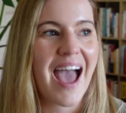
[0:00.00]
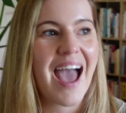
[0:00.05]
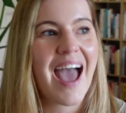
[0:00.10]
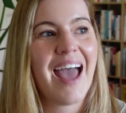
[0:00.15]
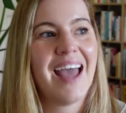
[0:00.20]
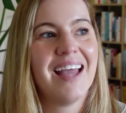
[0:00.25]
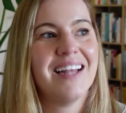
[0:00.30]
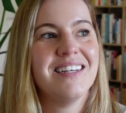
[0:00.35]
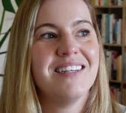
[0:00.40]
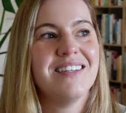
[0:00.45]

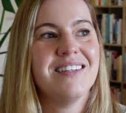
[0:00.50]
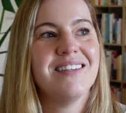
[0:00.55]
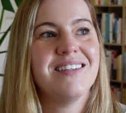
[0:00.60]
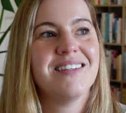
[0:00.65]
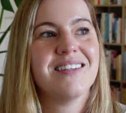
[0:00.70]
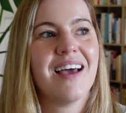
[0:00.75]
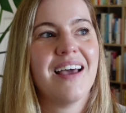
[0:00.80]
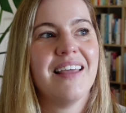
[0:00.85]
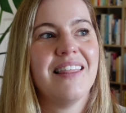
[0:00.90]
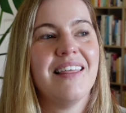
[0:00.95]

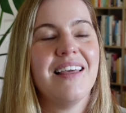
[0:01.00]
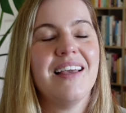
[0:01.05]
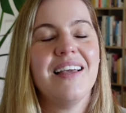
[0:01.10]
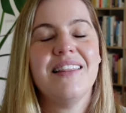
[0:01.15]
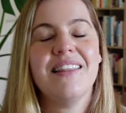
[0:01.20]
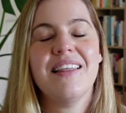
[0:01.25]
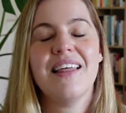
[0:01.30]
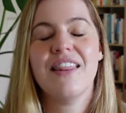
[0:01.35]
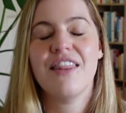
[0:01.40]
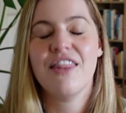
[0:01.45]
And I
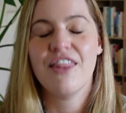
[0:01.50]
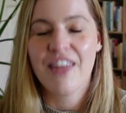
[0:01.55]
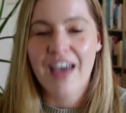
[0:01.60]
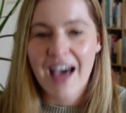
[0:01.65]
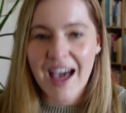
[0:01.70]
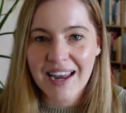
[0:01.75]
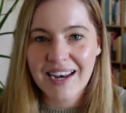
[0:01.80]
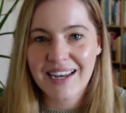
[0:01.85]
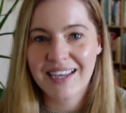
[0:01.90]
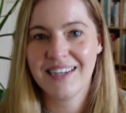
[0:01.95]
think that
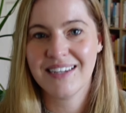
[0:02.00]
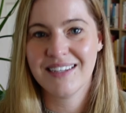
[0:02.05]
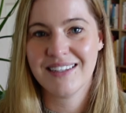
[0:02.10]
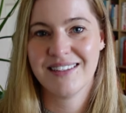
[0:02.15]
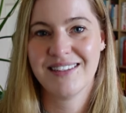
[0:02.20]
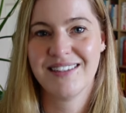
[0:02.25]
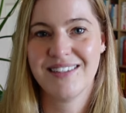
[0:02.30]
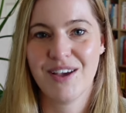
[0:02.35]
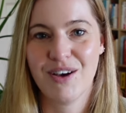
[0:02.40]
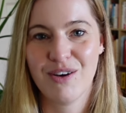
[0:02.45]
that in
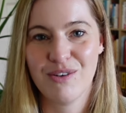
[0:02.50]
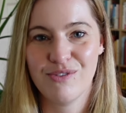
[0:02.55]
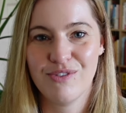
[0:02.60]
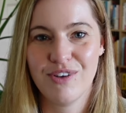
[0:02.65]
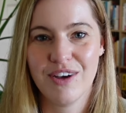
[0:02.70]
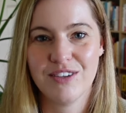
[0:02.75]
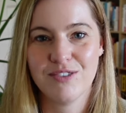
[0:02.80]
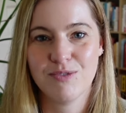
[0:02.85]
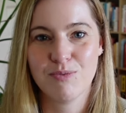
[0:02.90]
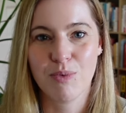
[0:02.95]
itself
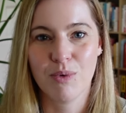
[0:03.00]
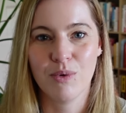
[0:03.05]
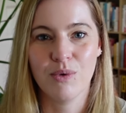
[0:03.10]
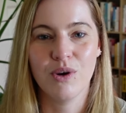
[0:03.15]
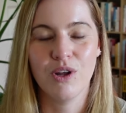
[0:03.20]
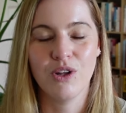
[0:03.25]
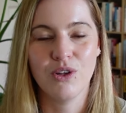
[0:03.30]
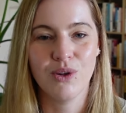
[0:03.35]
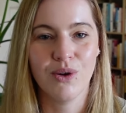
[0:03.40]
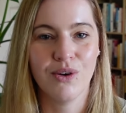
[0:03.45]
has
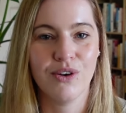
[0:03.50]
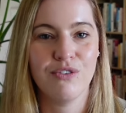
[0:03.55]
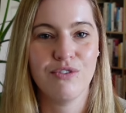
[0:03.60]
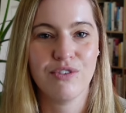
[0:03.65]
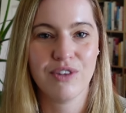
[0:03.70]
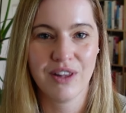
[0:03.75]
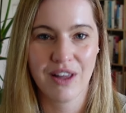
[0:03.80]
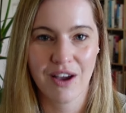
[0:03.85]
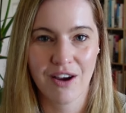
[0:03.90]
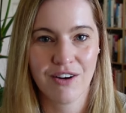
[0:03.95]
brought a lot
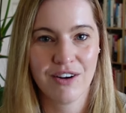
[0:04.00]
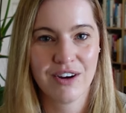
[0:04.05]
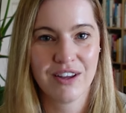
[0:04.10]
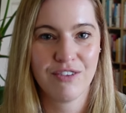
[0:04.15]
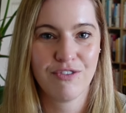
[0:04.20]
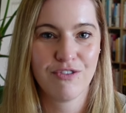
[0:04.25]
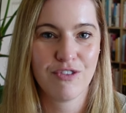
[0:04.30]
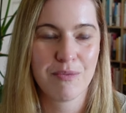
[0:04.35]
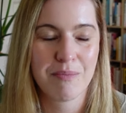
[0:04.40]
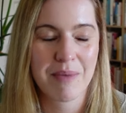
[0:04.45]
of clarity
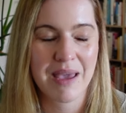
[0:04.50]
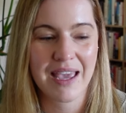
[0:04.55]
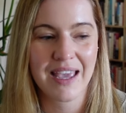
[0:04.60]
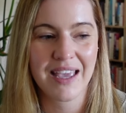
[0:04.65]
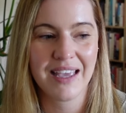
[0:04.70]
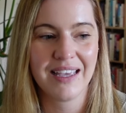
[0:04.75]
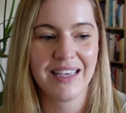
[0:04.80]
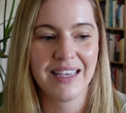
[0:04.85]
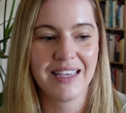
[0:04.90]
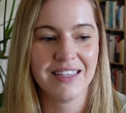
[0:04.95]
for
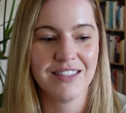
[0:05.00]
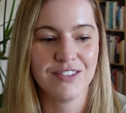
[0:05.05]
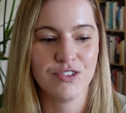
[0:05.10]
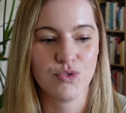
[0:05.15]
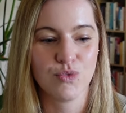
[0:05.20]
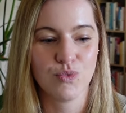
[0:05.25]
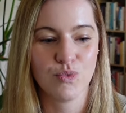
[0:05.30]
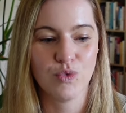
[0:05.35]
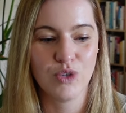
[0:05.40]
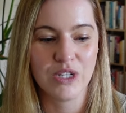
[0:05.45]
me
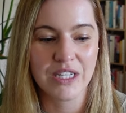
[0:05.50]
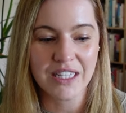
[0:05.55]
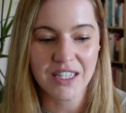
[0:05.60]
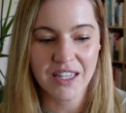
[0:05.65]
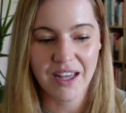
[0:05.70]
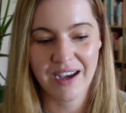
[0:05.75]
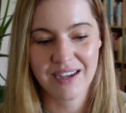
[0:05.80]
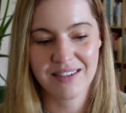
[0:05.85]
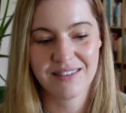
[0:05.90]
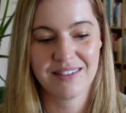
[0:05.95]
is
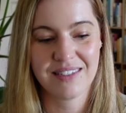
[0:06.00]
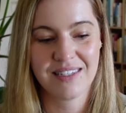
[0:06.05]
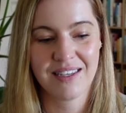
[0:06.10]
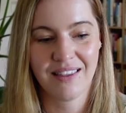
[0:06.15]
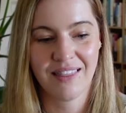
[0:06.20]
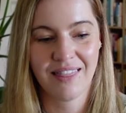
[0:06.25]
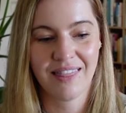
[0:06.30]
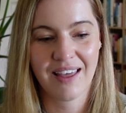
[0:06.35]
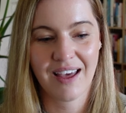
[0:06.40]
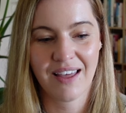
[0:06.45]

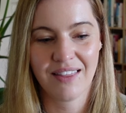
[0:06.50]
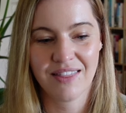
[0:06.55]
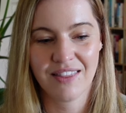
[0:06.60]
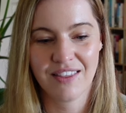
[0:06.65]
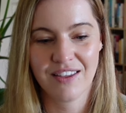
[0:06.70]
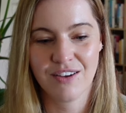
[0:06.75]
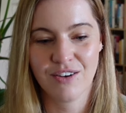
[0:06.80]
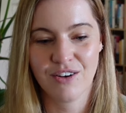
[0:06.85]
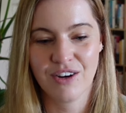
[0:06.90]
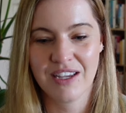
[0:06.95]
realizing that
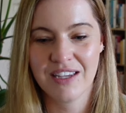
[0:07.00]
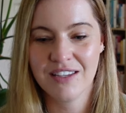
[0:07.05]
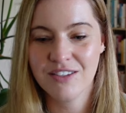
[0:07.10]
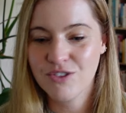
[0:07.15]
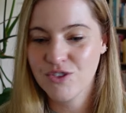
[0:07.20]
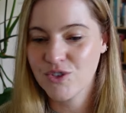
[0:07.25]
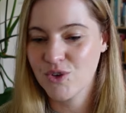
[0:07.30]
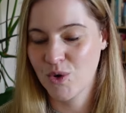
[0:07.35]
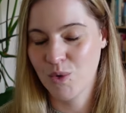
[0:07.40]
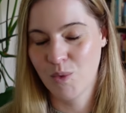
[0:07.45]
there
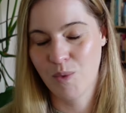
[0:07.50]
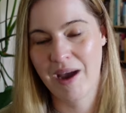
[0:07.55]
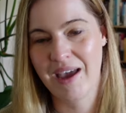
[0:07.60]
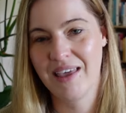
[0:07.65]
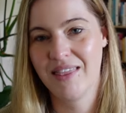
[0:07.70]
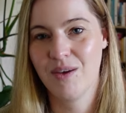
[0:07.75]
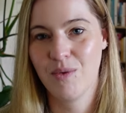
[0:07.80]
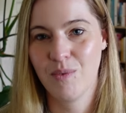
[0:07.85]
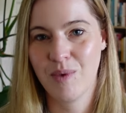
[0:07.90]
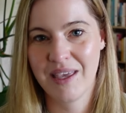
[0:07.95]
is no
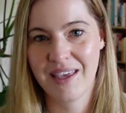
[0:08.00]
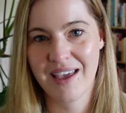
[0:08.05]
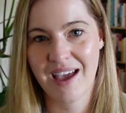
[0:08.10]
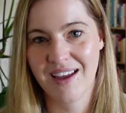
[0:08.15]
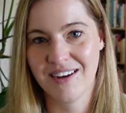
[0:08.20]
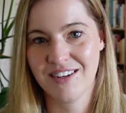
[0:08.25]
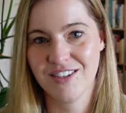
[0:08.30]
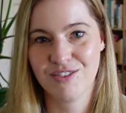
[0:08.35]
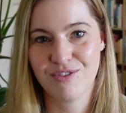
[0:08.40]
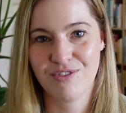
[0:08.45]
way that we
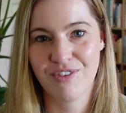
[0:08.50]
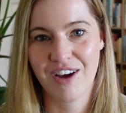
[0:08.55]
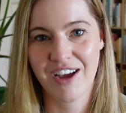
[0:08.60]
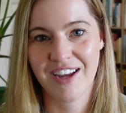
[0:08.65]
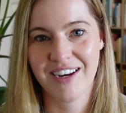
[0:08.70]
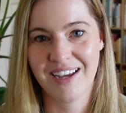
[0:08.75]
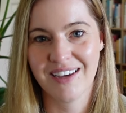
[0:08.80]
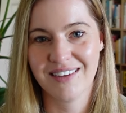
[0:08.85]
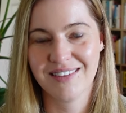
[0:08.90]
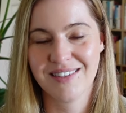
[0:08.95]
can
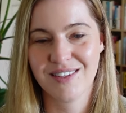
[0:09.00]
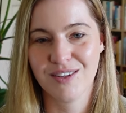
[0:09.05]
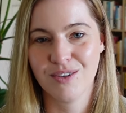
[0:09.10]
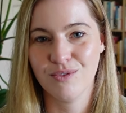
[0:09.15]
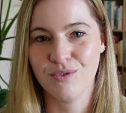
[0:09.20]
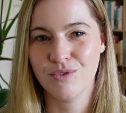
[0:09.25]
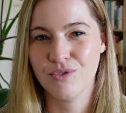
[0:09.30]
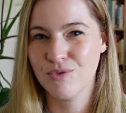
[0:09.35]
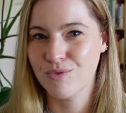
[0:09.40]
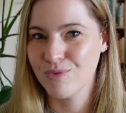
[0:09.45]
define
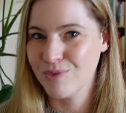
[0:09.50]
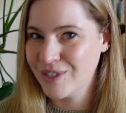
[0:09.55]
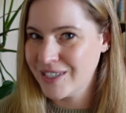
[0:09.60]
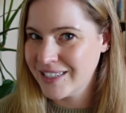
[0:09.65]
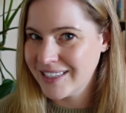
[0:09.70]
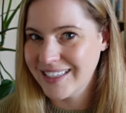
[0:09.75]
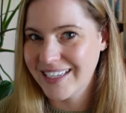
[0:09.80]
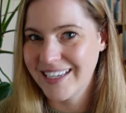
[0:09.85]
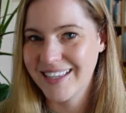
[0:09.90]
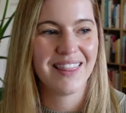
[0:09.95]
ourselves
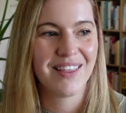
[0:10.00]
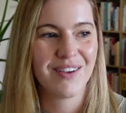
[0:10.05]
really.